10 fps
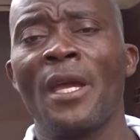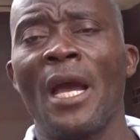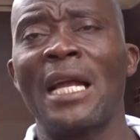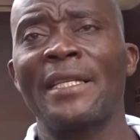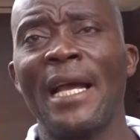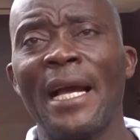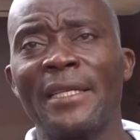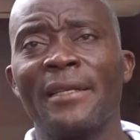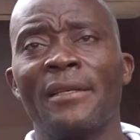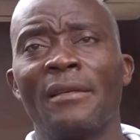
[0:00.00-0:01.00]

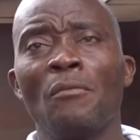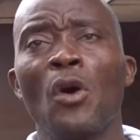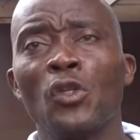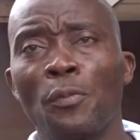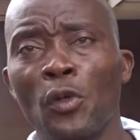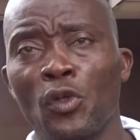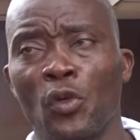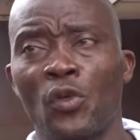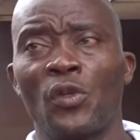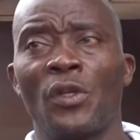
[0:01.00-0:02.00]
attract more
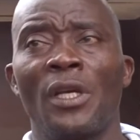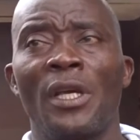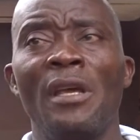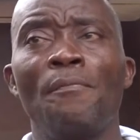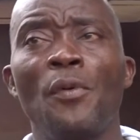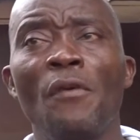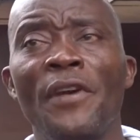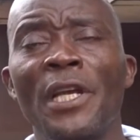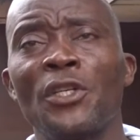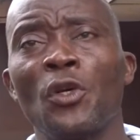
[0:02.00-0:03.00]
sponsors, improve
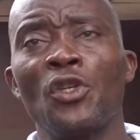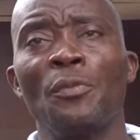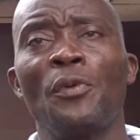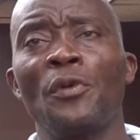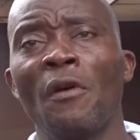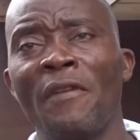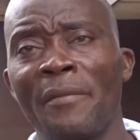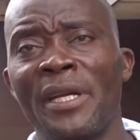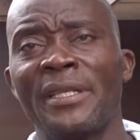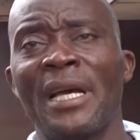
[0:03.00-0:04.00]
relationship with
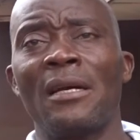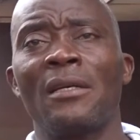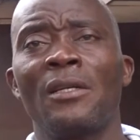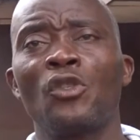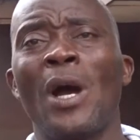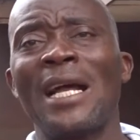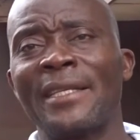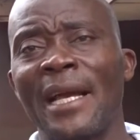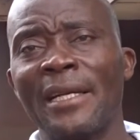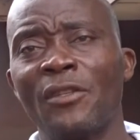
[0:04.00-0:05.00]
government, to
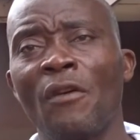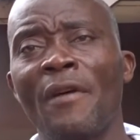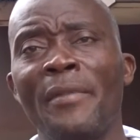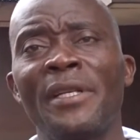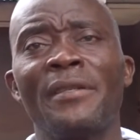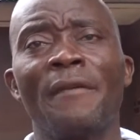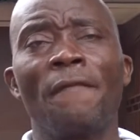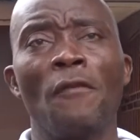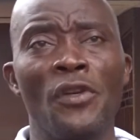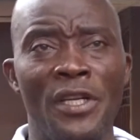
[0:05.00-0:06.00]
attract government
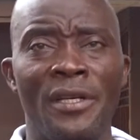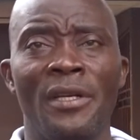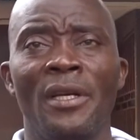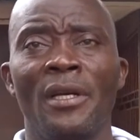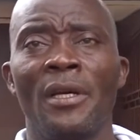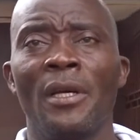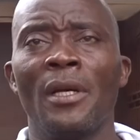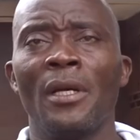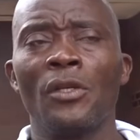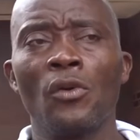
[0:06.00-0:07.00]
funding.
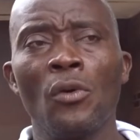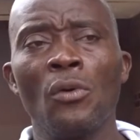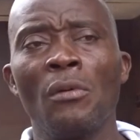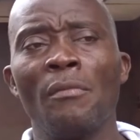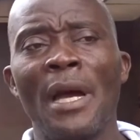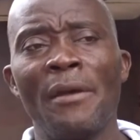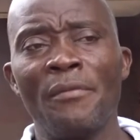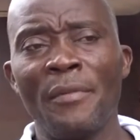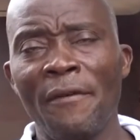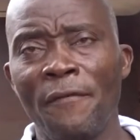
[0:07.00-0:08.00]
So
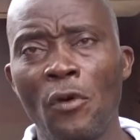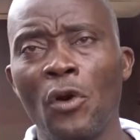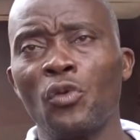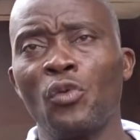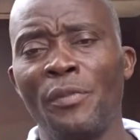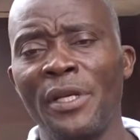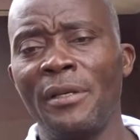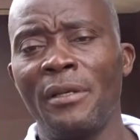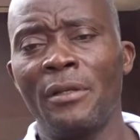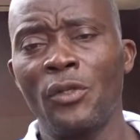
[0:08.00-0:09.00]
my focus will
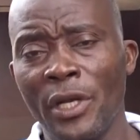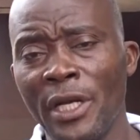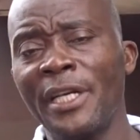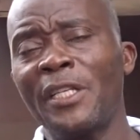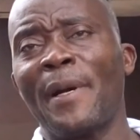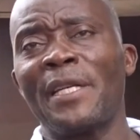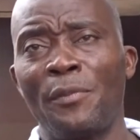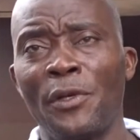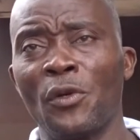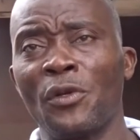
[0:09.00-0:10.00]
be to increase
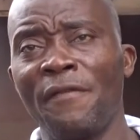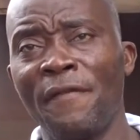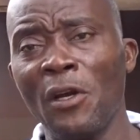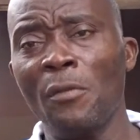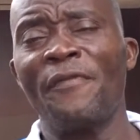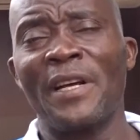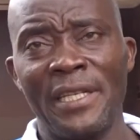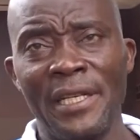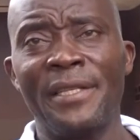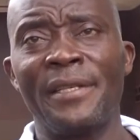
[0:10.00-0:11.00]
participation, develop
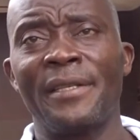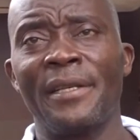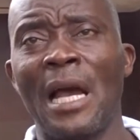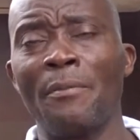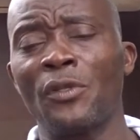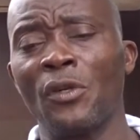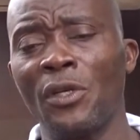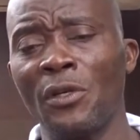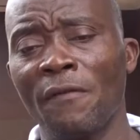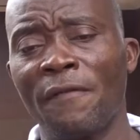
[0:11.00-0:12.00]
facilities. I'm
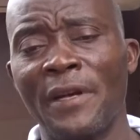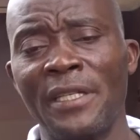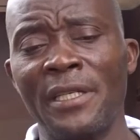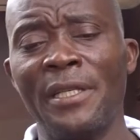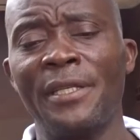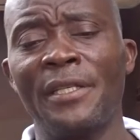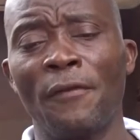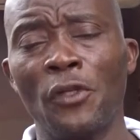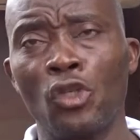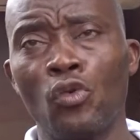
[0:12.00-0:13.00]
talking of facilities
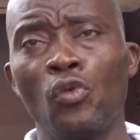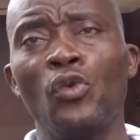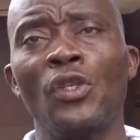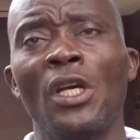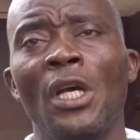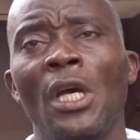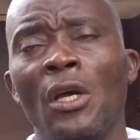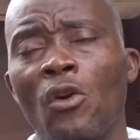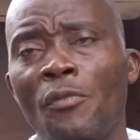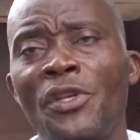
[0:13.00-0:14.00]
for the schools,
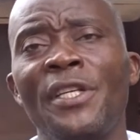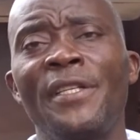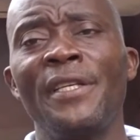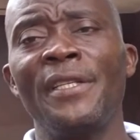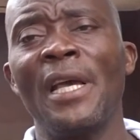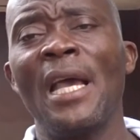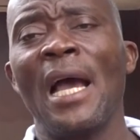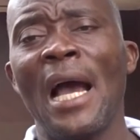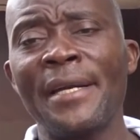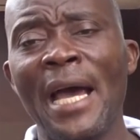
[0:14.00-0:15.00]
communities,
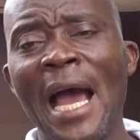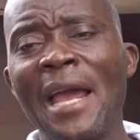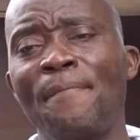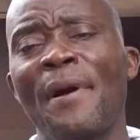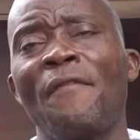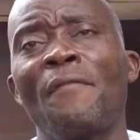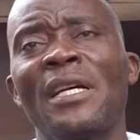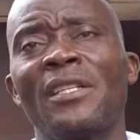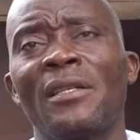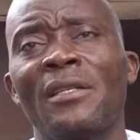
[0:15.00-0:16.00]
and high
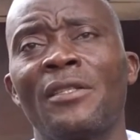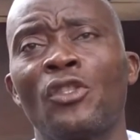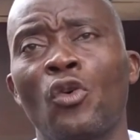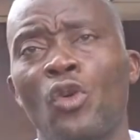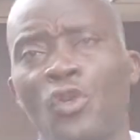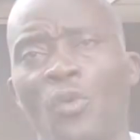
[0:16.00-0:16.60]
performance structure.